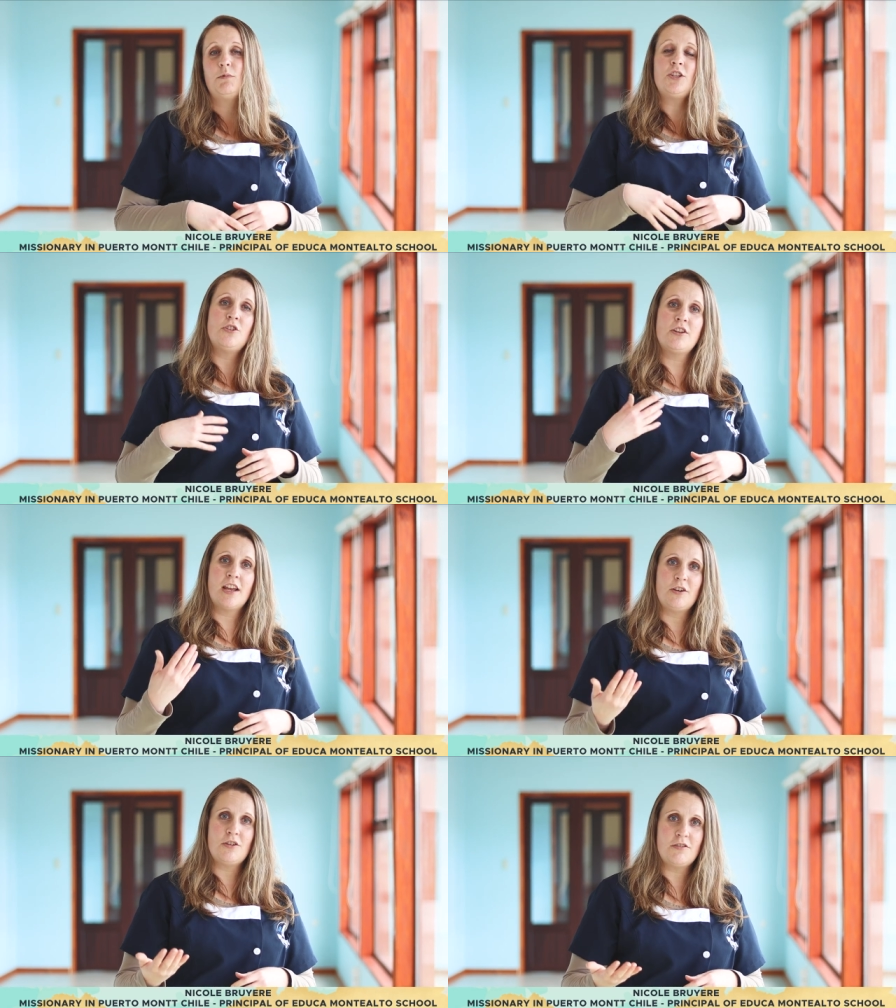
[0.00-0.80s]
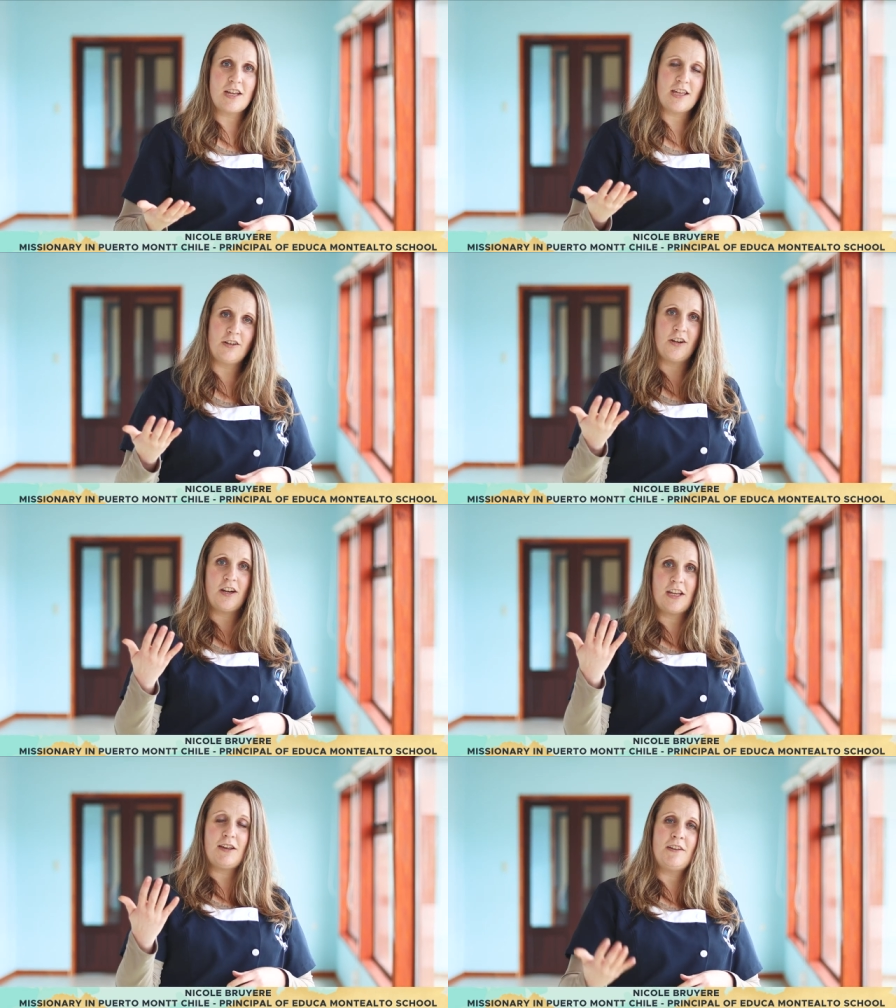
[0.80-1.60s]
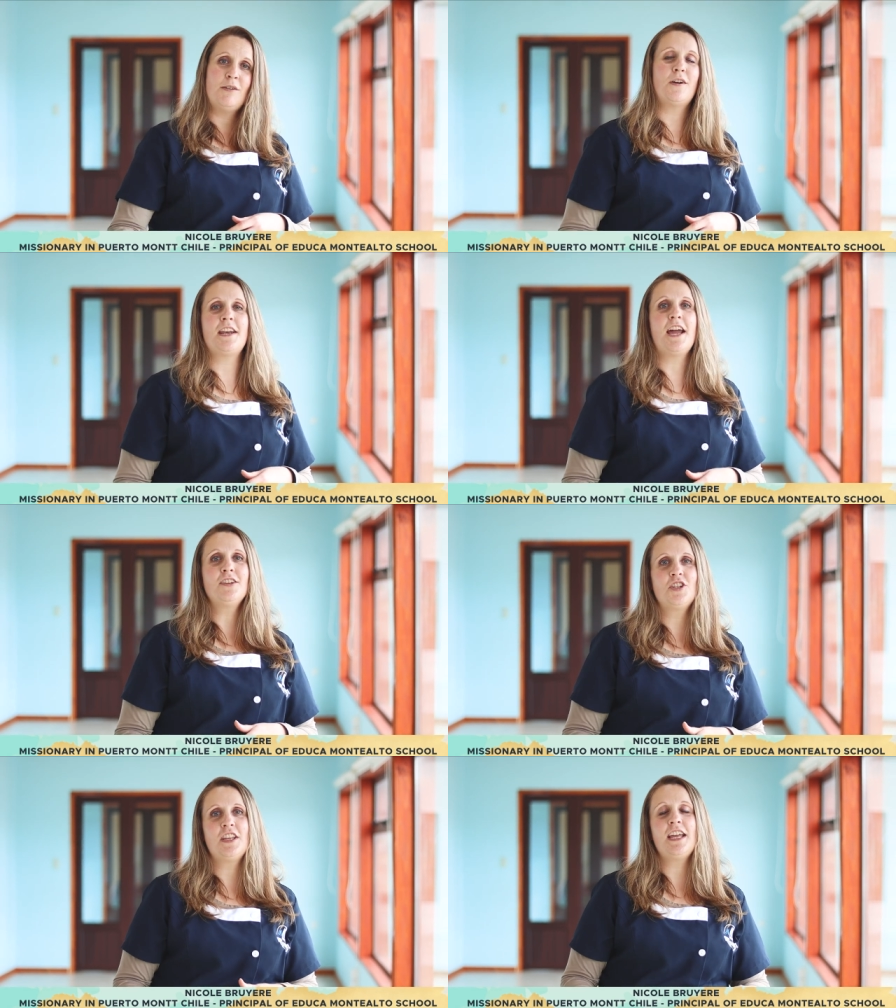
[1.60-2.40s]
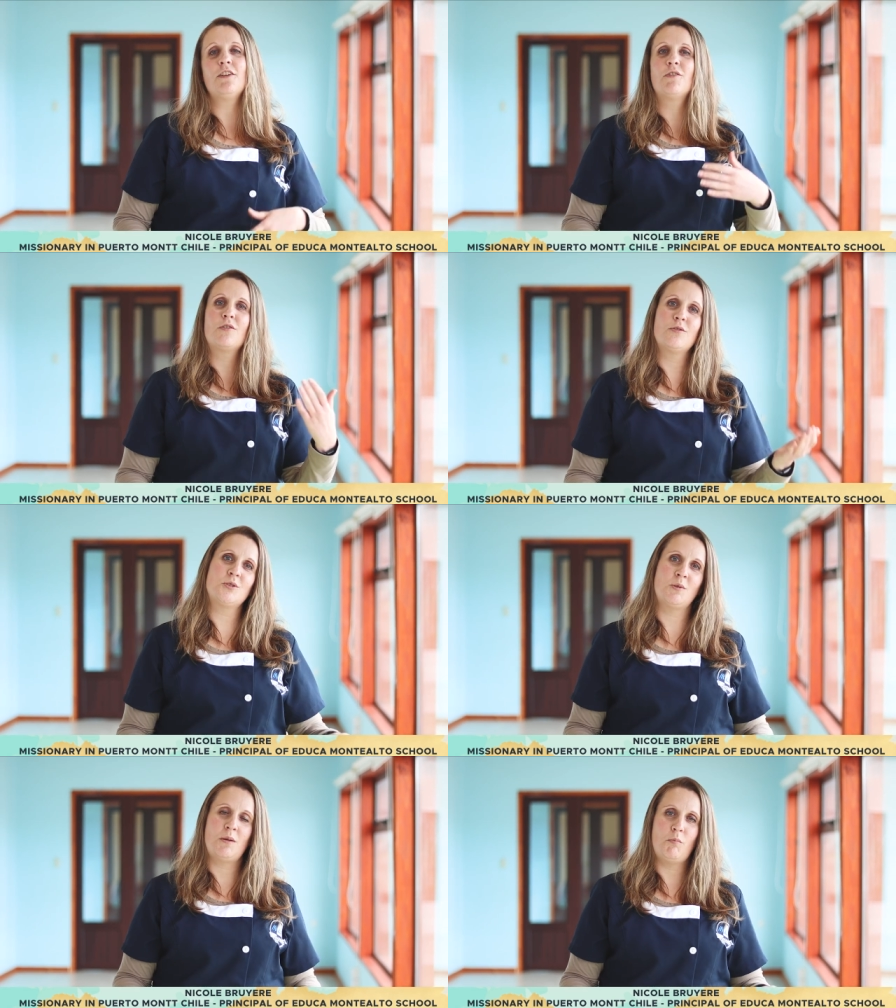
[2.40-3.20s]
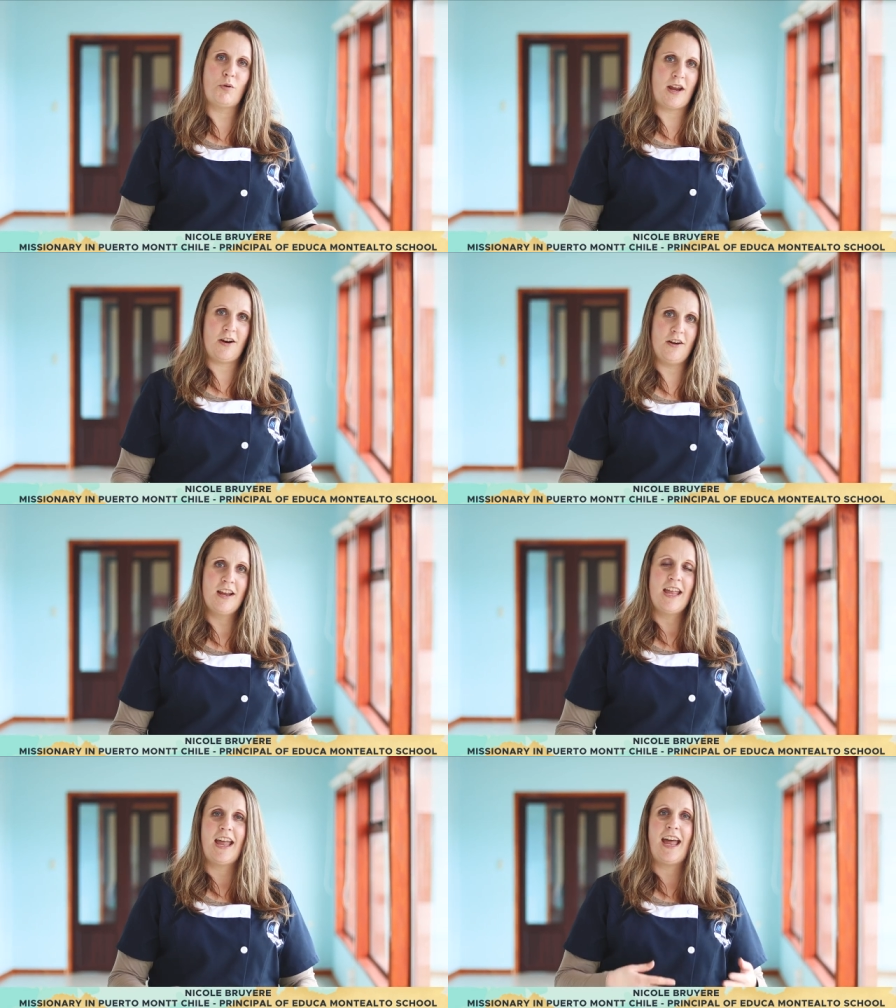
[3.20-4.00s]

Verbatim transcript: which you can do either giving financially or also in prayer.